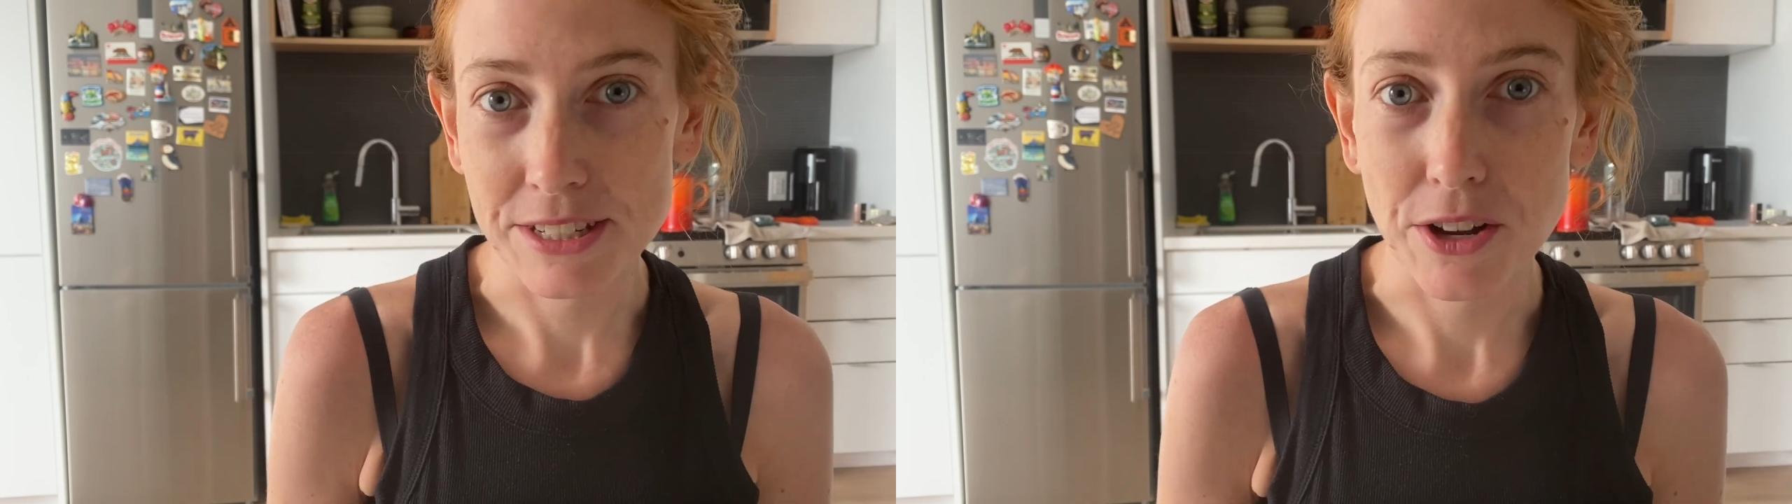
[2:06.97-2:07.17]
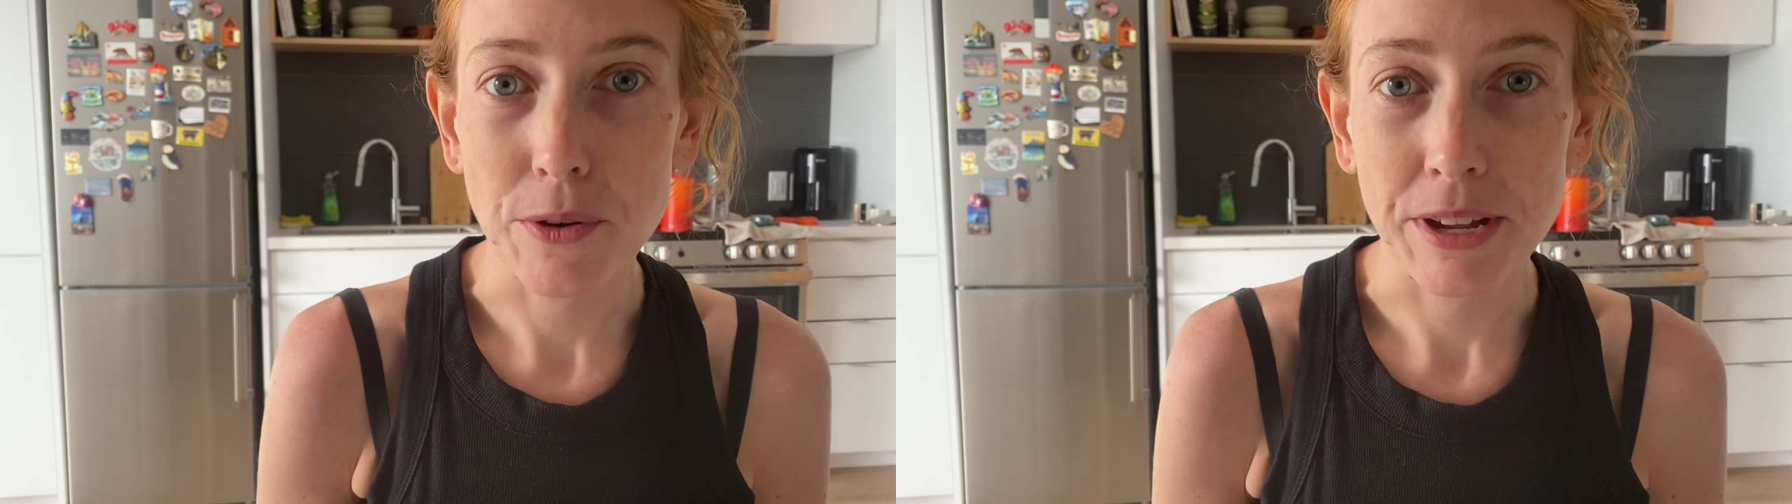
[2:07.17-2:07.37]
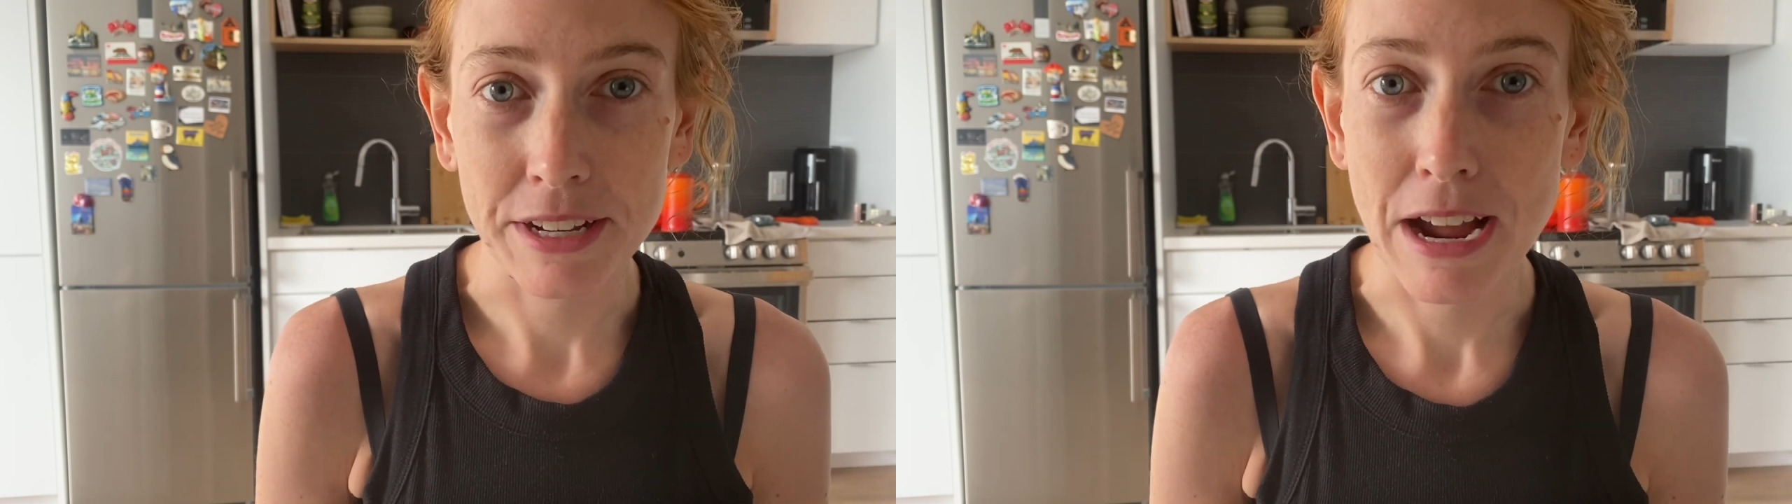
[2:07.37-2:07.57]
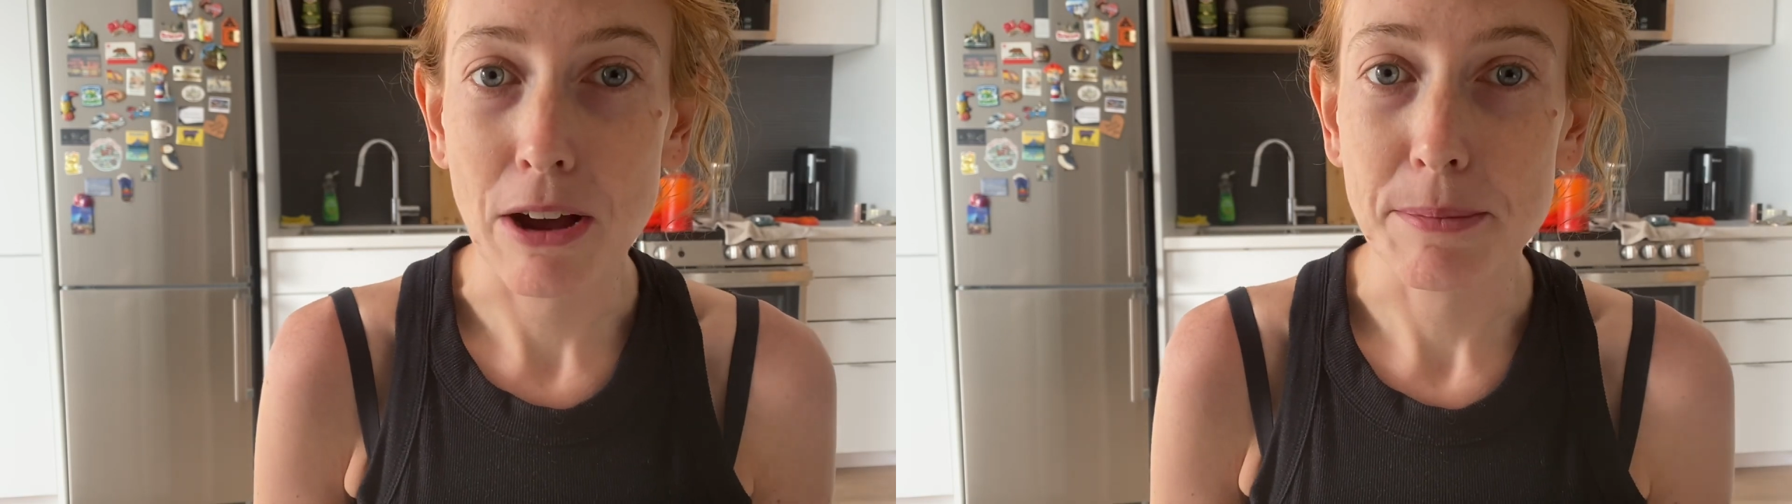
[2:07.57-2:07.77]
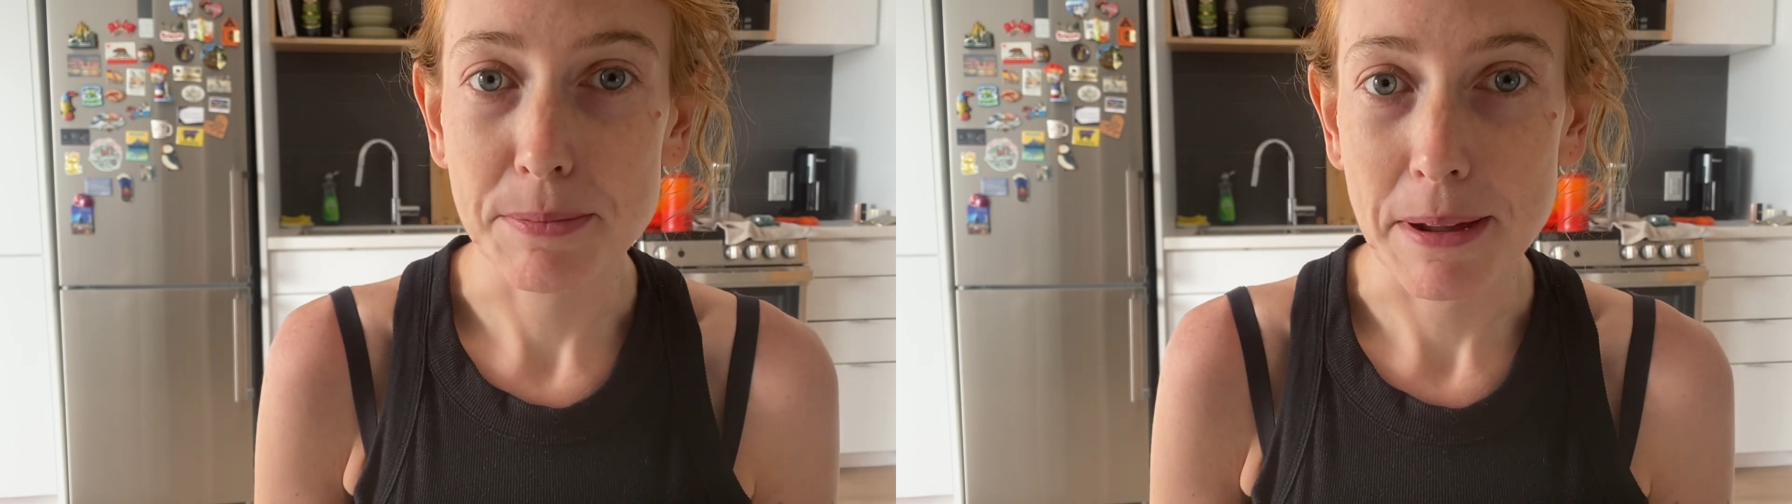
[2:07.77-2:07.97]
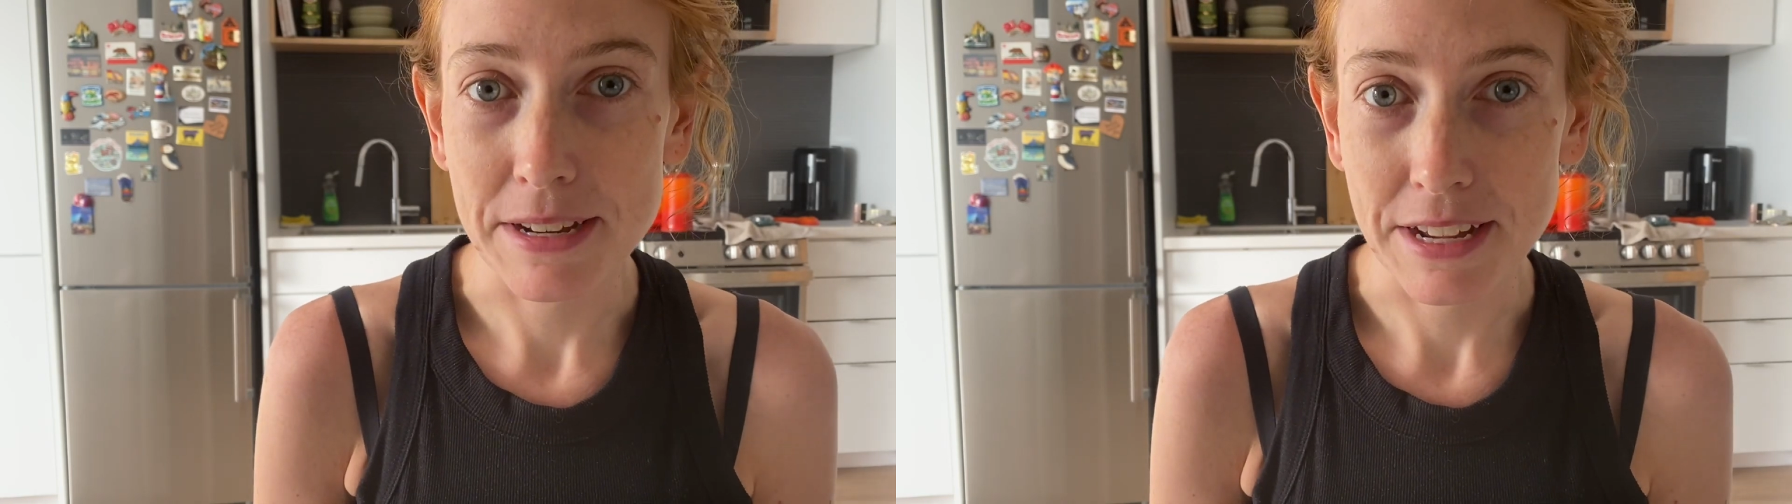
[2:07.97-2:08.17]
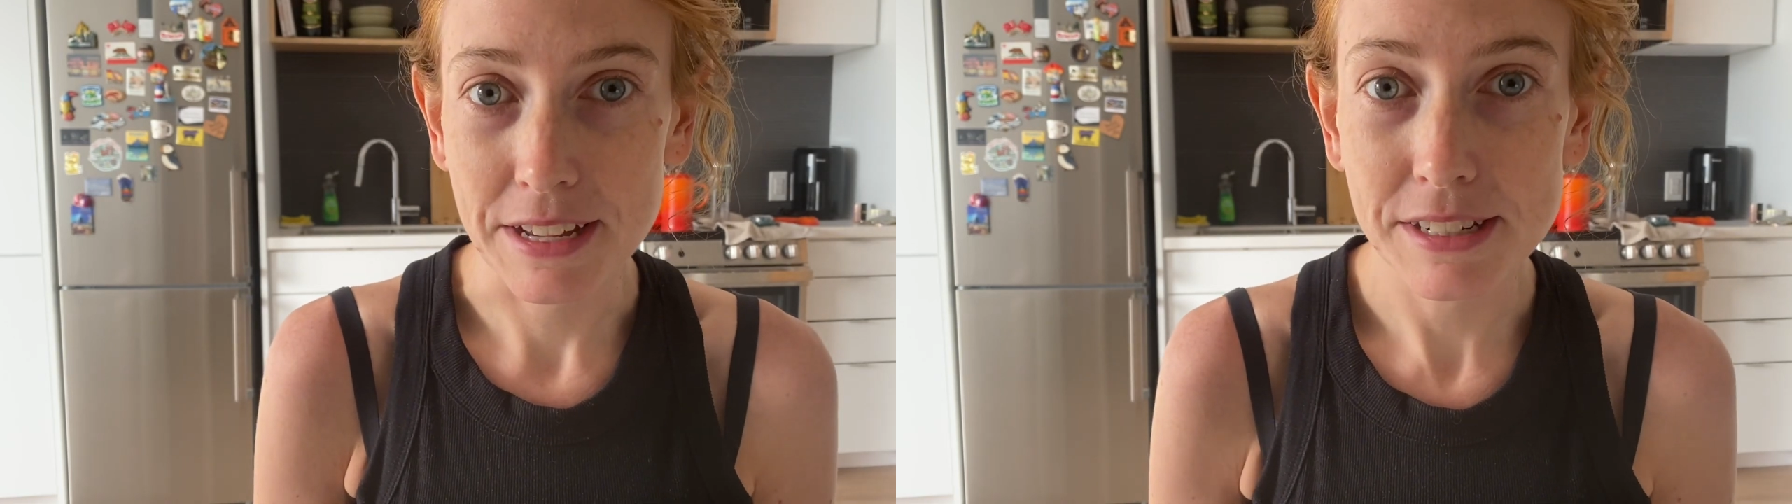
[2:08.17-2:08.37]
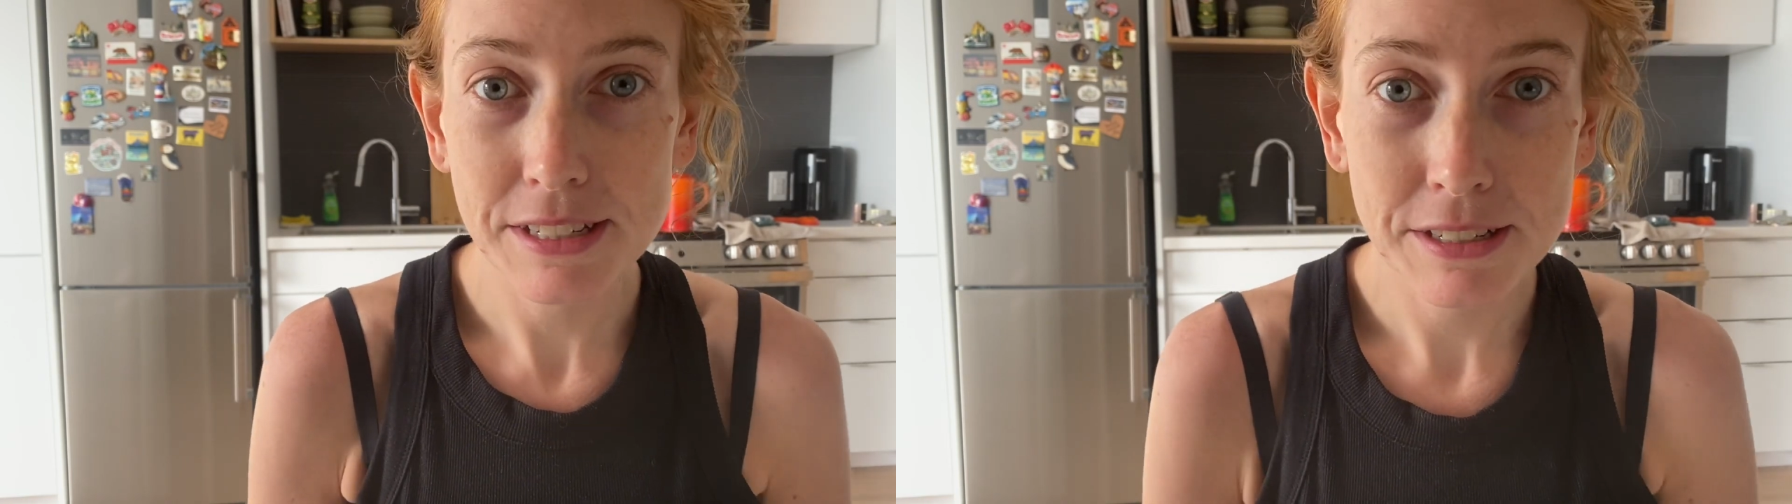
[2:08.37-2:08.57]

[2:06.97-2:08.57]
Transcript: going and how I'm spending it.